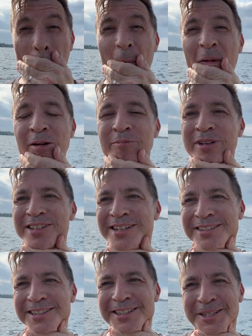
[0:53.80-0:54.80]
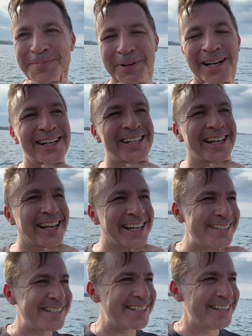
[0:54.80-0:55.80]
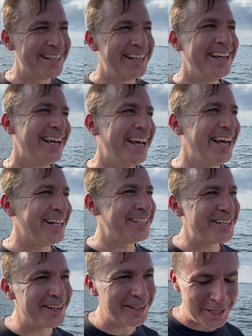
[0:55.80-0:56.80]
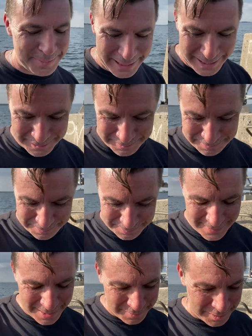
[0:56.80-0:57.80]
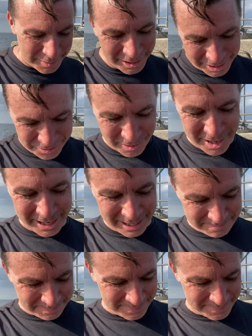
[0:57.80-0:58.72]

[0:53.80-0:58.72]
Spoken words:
and I'm listening to this podcast, and it's talking about, I'm in the middle of this run, and